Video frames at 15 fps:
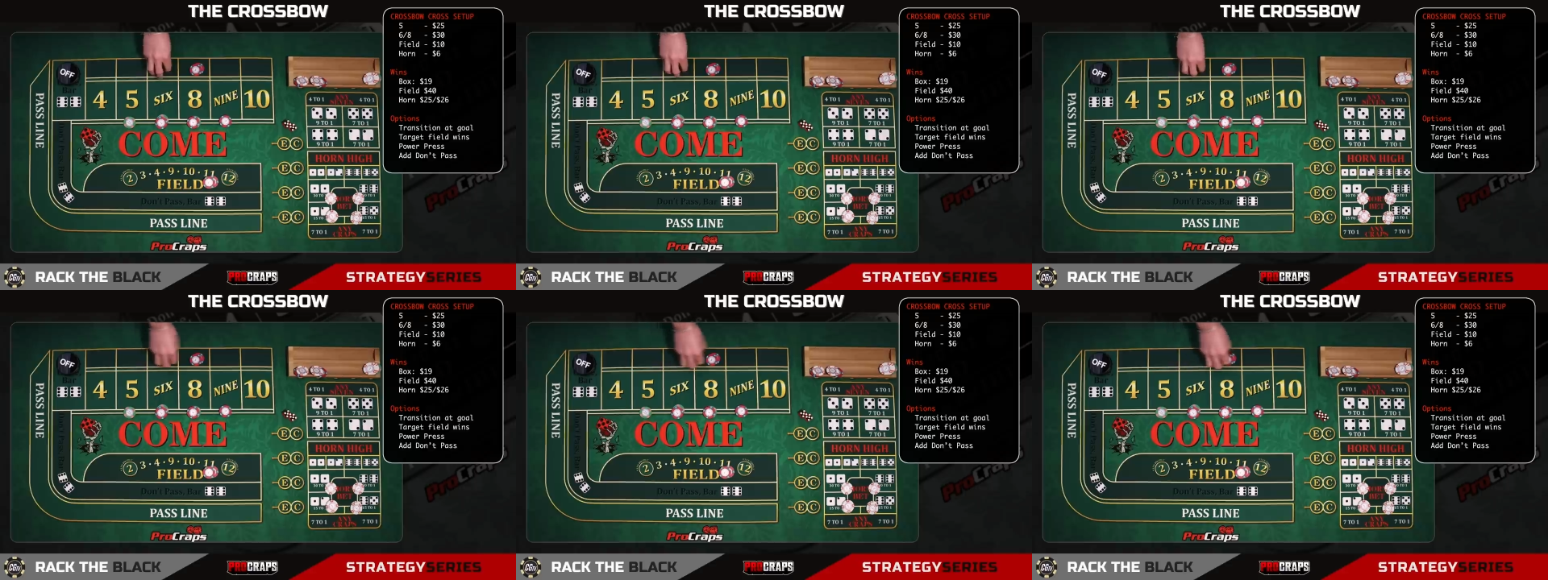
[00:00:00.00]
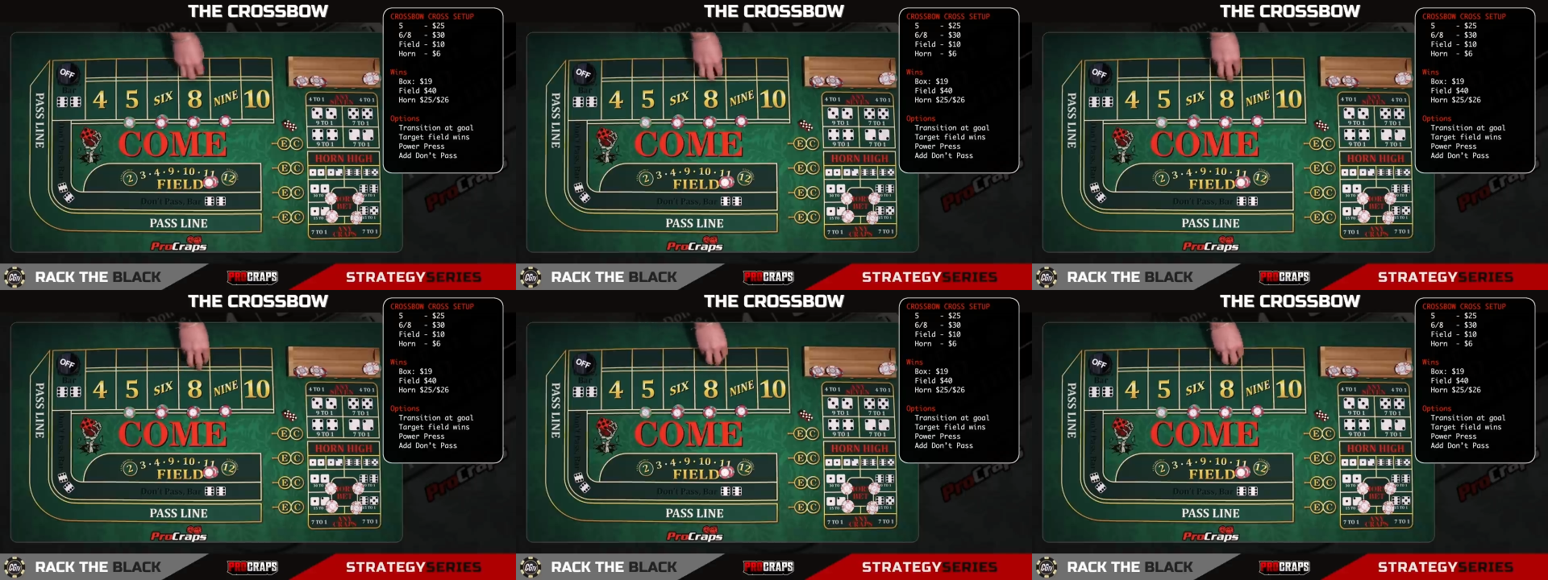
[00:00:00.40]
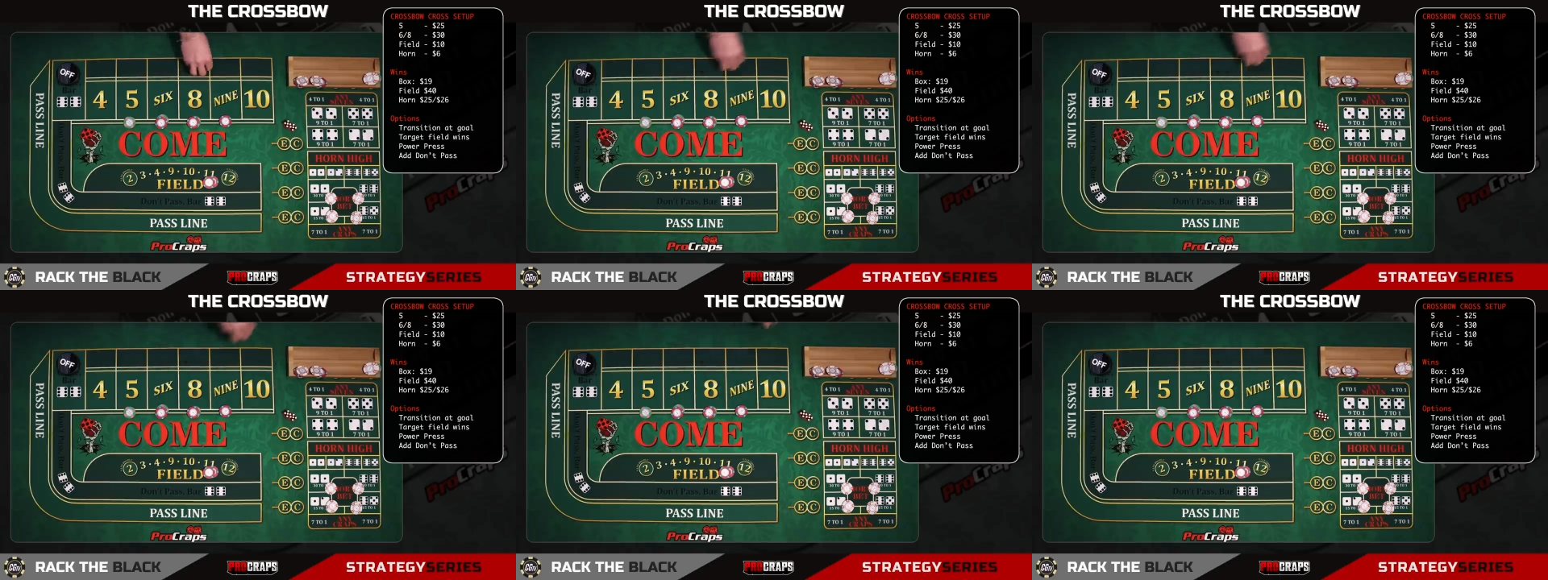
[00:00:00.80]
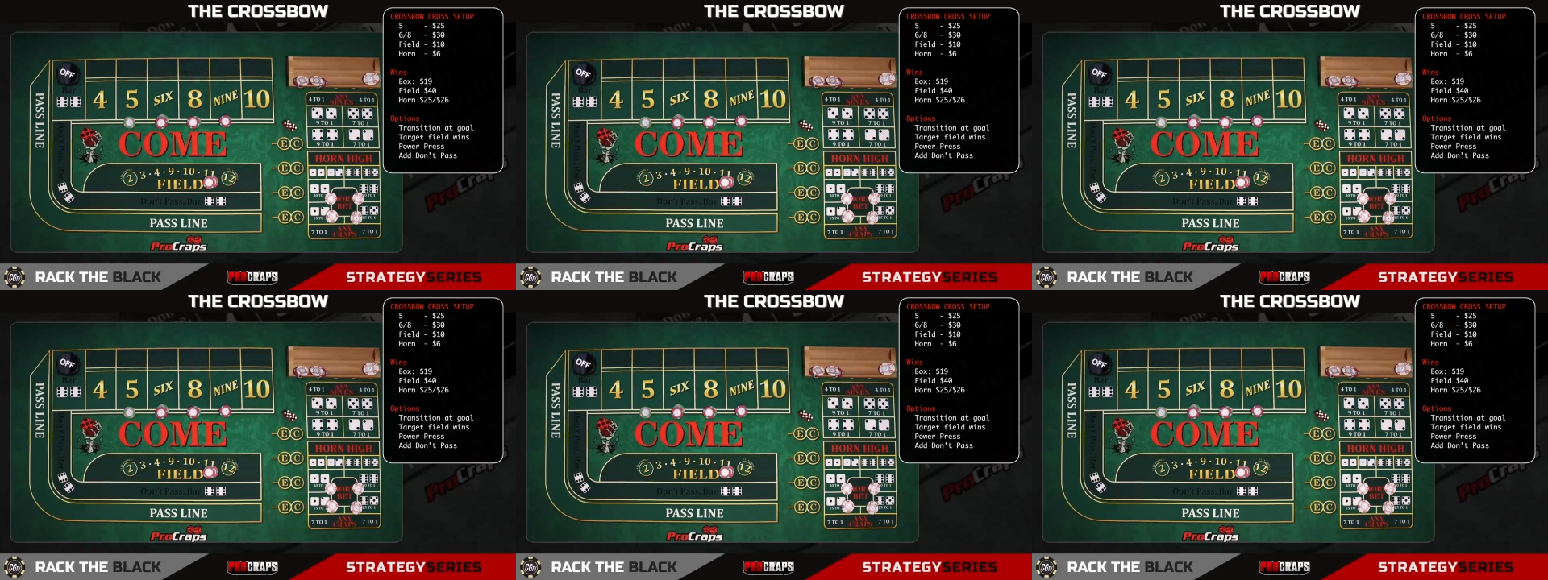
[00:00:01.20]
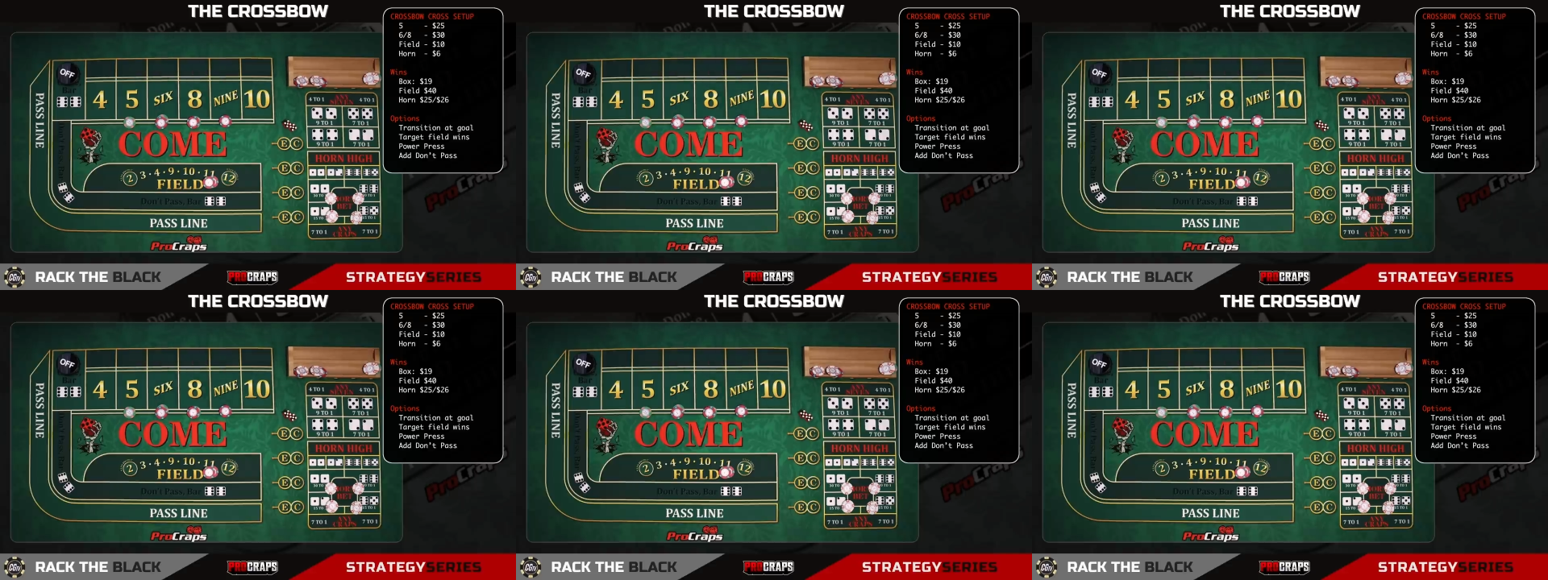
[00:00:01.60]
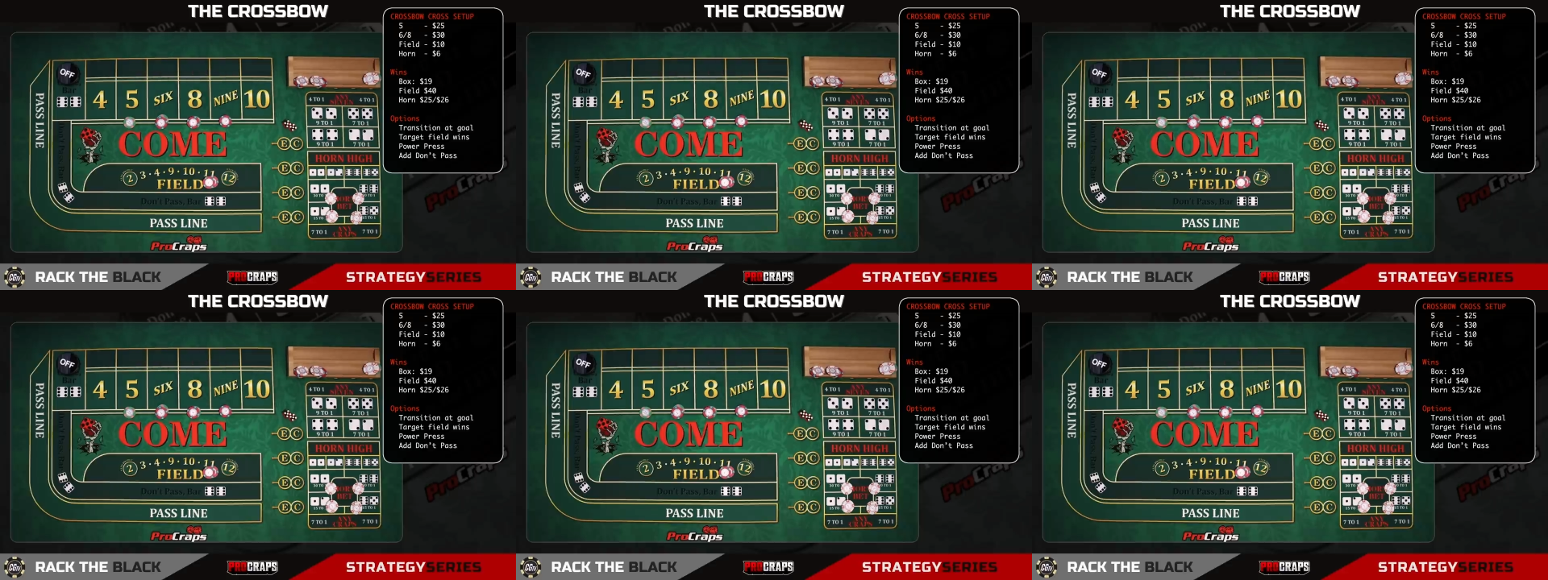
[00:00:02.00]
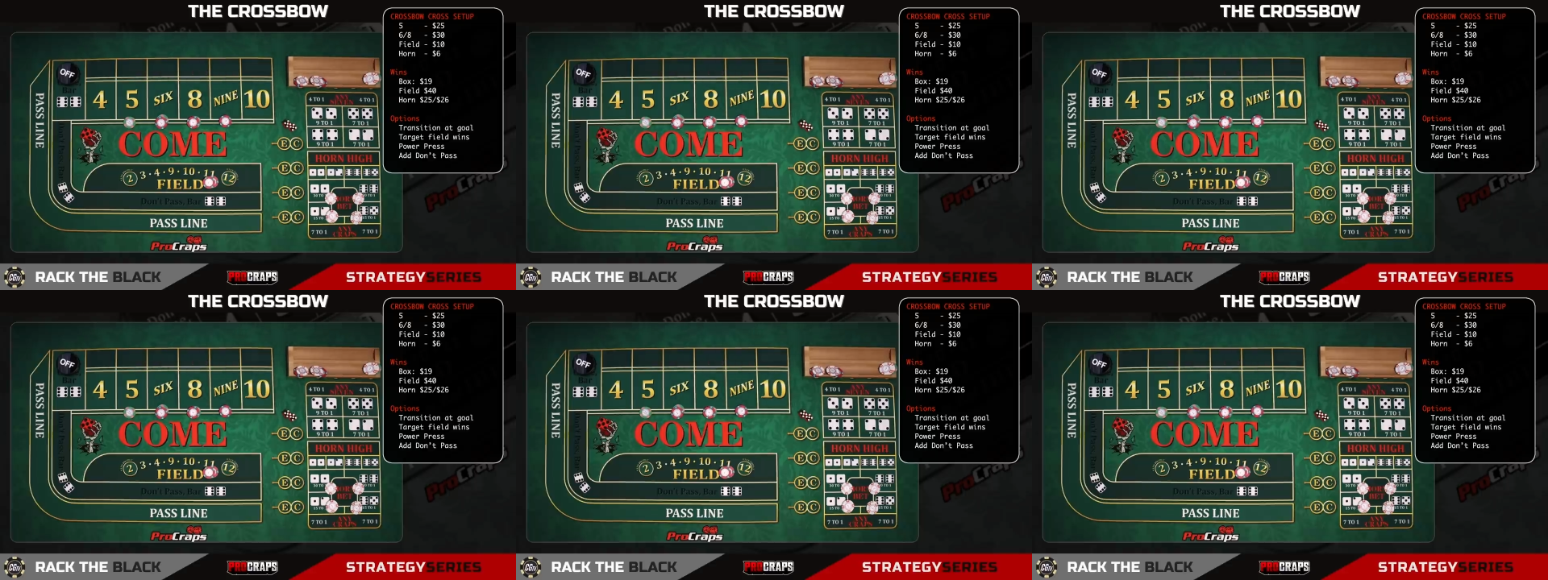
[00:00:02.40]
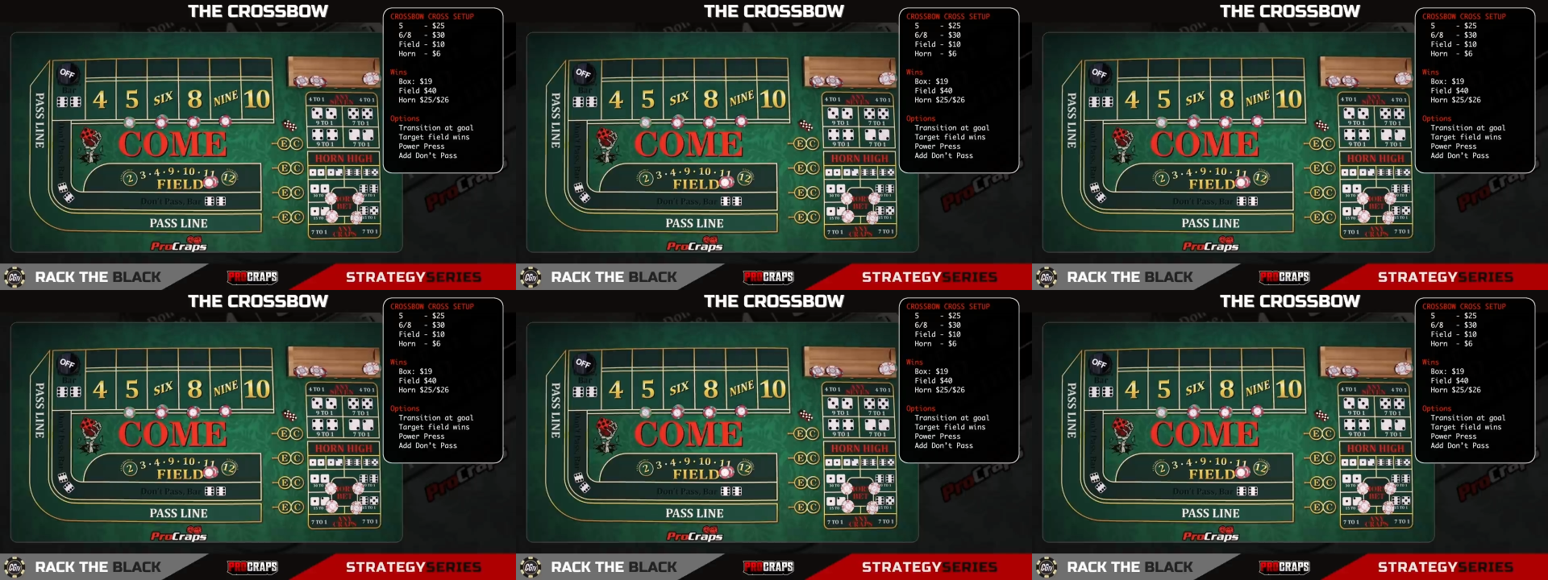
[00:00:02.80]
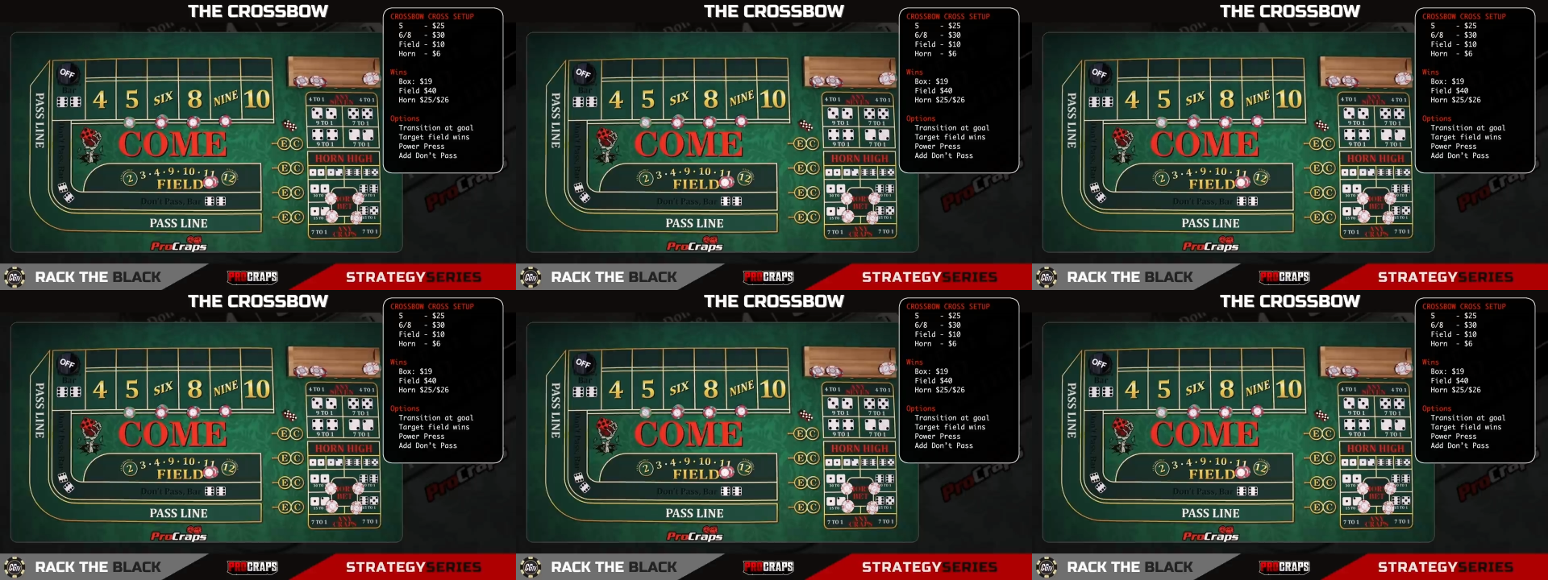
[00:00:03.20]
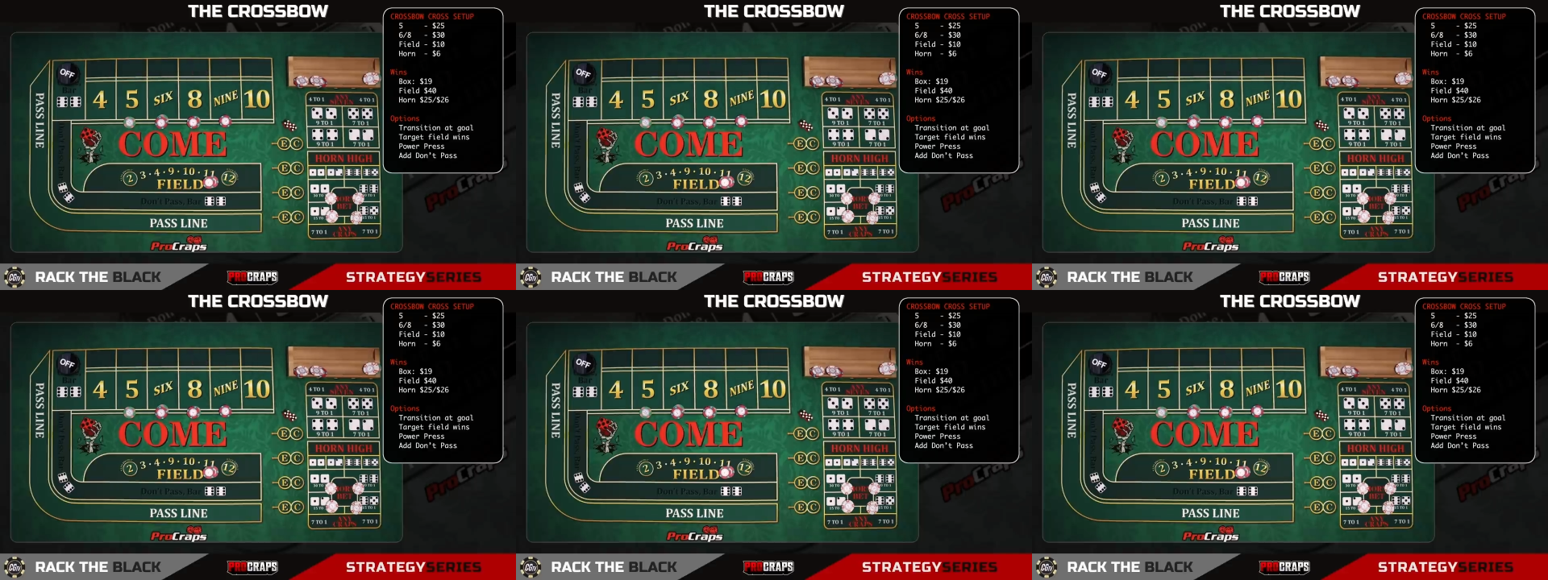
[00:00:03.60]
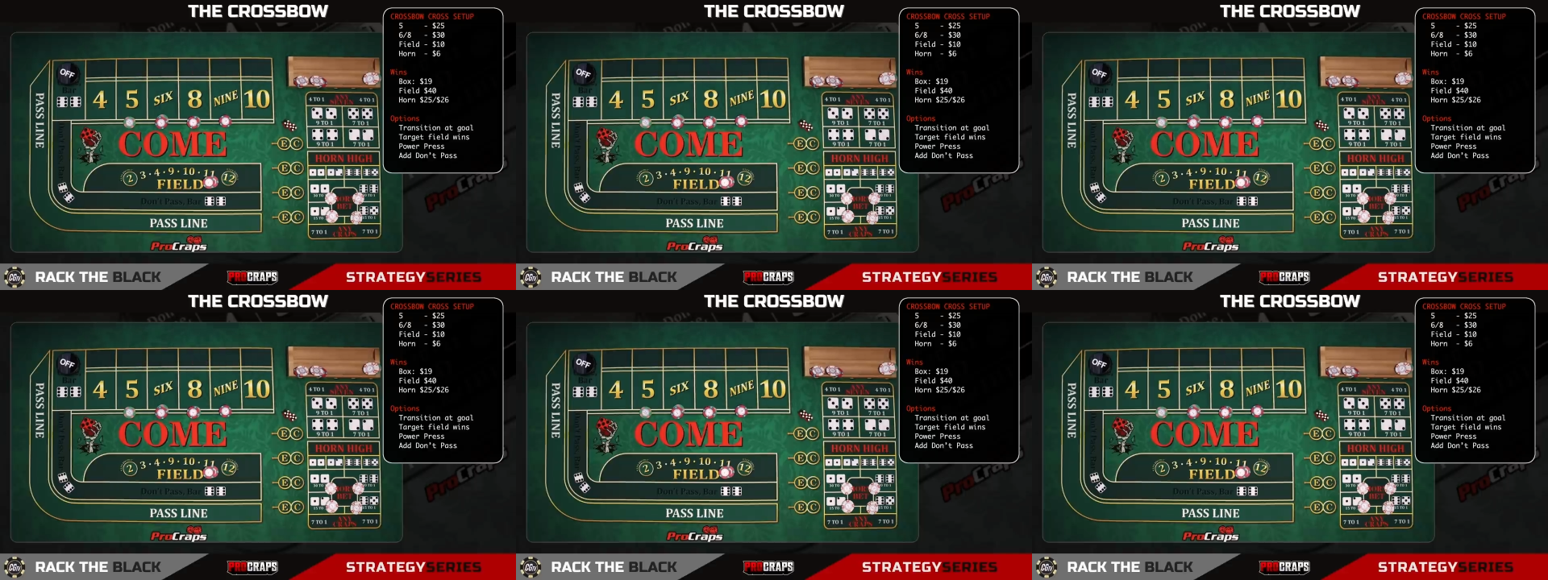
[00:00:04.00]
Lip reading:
No face is visible, so there are no lips to read.